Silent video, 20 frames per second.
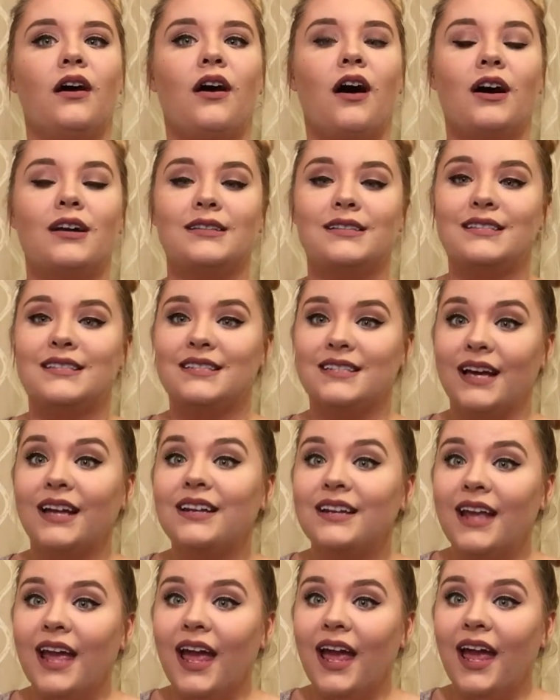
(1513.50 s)
on
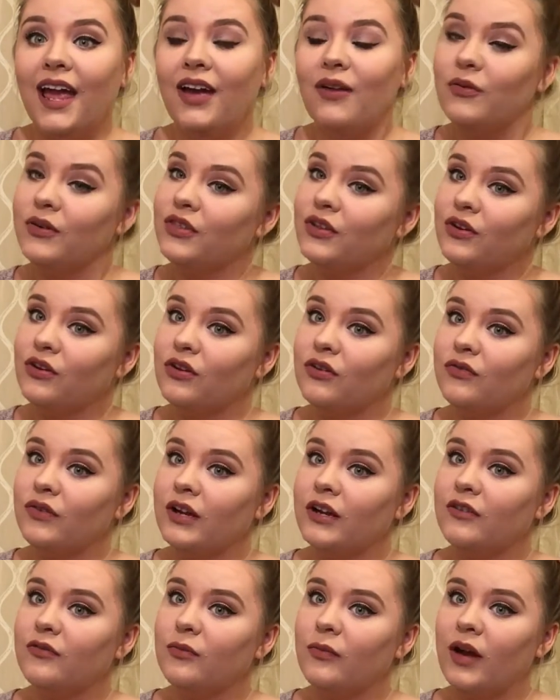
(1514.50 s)
Sunday with a
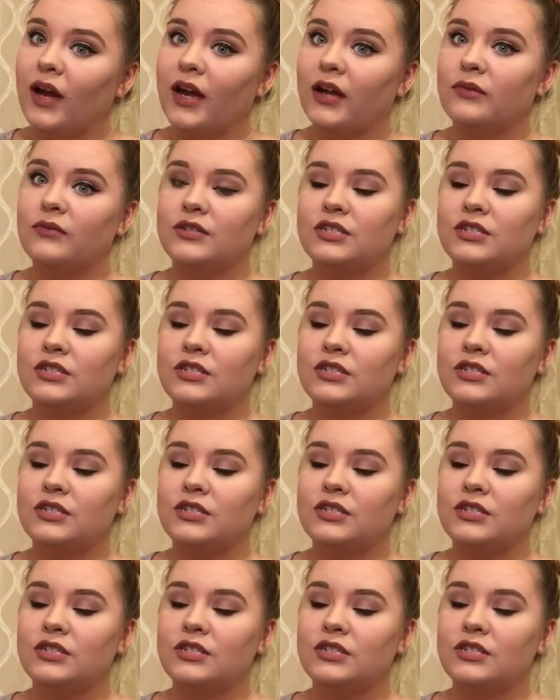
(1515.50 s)
girlfriend of mine,